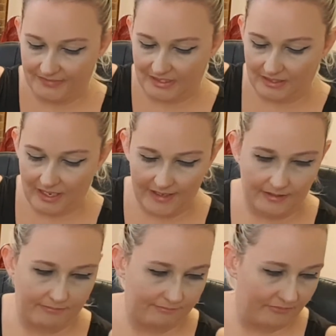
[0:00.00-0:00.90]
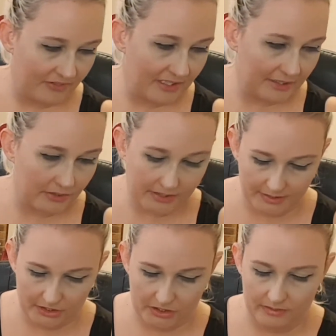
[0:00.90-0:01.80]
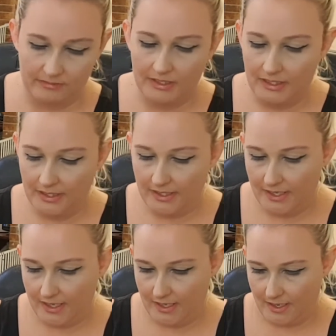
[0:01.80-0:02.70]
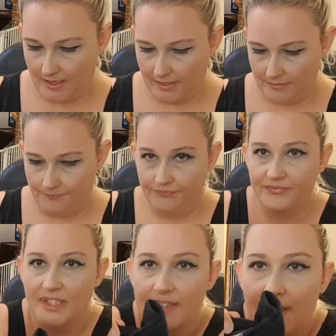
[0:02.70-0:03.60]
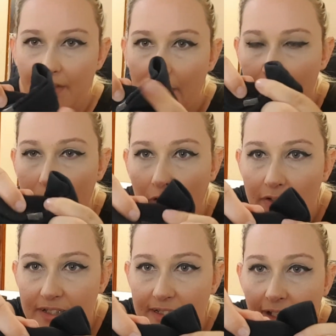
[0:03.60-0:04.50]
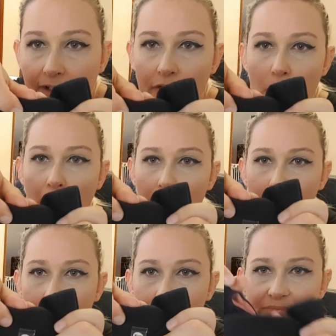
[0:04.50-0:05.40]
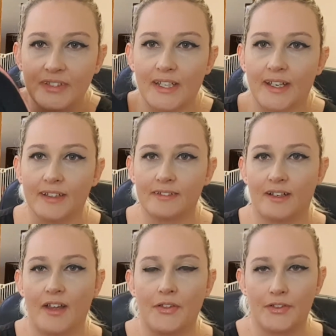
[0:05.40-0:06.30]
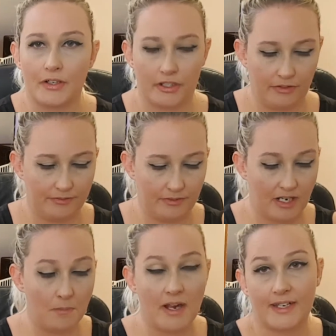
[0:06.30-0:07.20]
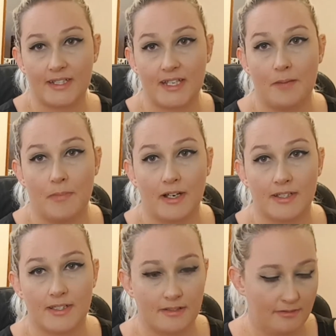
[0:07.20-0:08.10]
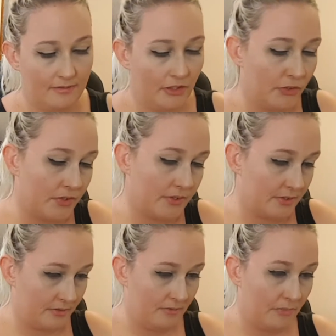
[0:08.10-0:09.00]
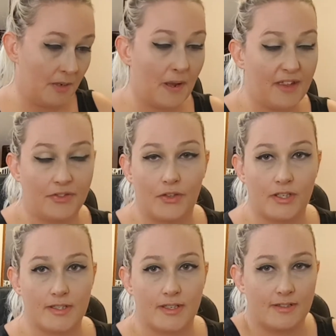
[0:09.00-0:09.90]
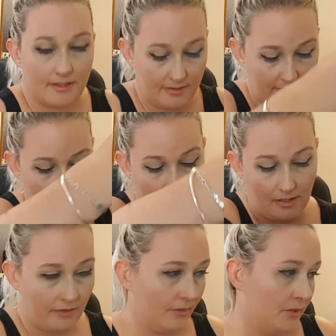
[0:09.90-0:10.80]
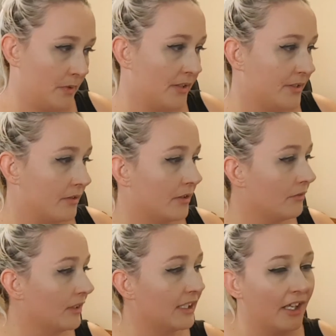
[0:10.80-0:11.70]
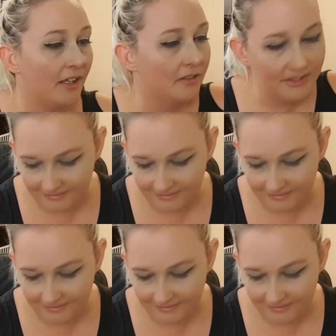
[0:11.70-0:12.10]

They're like really good condition. There's another little Roxy tag on the bottom. Yeah, I thought they were cute. I might get 10 bucks. Who knows? But I paid 30 cents around about, so I don't really care.